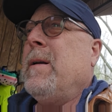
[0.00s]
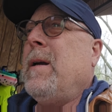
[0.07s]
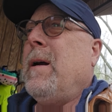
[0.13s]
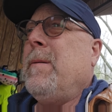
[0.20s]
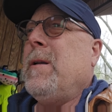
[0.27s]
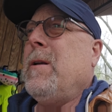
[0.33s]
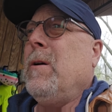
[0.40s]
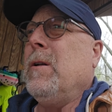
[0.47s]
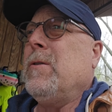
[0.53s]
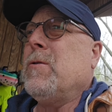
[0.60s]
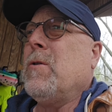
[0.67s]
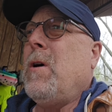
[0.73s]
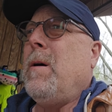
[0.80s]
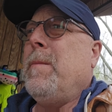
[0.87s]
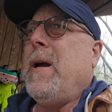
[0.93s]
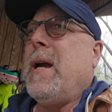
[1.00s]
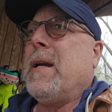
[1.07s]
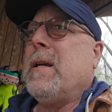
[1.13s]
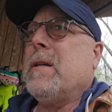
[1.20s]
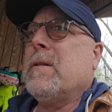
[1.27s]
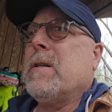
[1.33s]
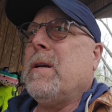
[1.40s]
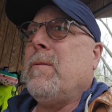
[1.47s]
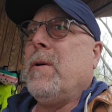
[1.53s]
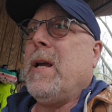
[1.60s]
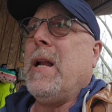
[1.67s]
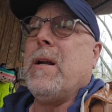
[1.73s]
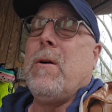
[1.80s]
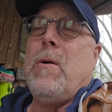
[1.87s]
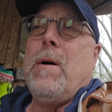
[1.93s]
I mean, the only drawback is that we
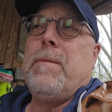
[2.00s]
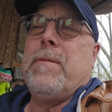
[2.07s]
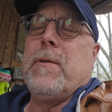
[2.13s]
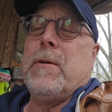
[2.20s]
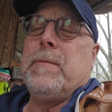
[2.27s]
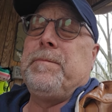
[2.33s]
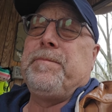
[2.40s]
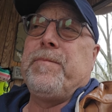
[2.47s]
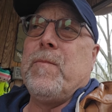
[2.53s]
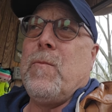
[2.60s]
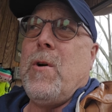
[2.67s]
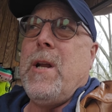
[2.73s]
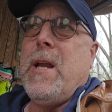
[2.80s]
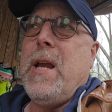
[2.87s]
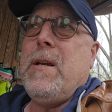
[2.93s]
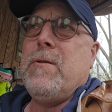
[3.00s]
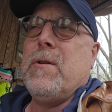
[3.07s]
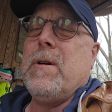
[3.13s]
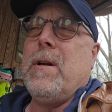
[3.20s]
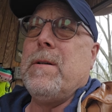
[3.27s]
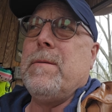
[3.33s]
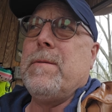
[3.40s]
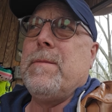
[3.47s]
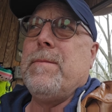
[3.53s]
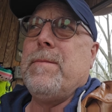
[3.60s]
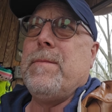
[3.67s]
got to go up for radiation on